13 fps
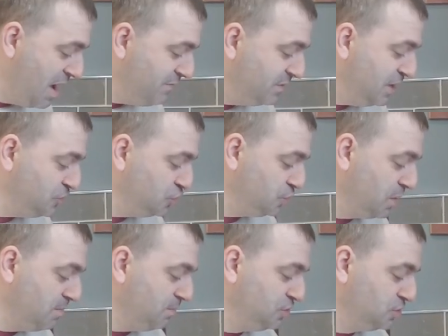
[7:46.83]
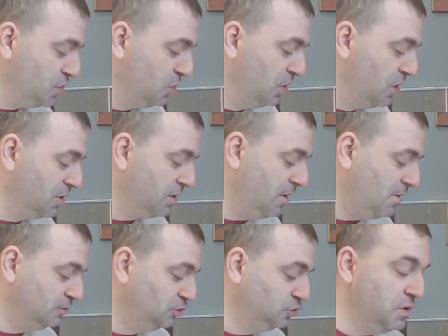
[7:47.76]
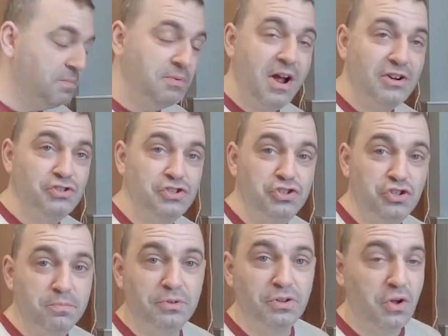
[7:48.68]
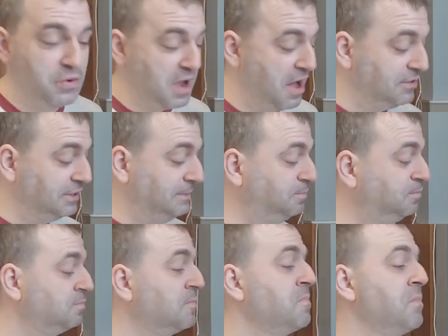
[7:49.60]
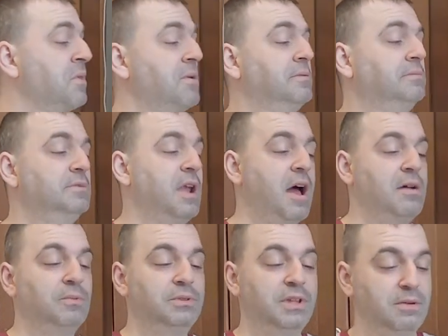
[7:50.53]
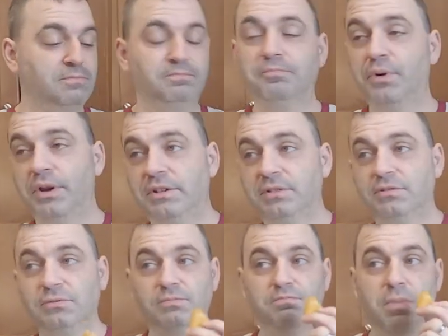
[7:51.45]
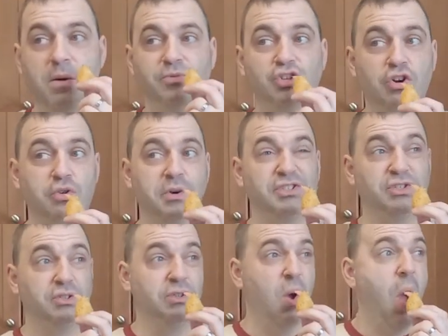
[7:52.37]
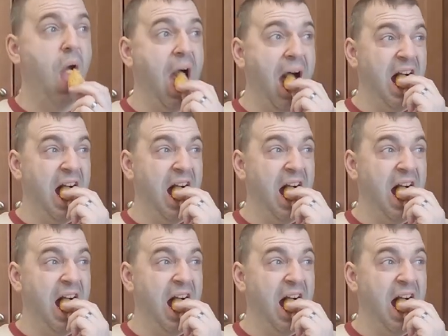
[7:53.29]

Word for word: I haven't had shrimp in so long. Shrimp are actually super low calorie. Not when they're breaded and Parmesan crusted though.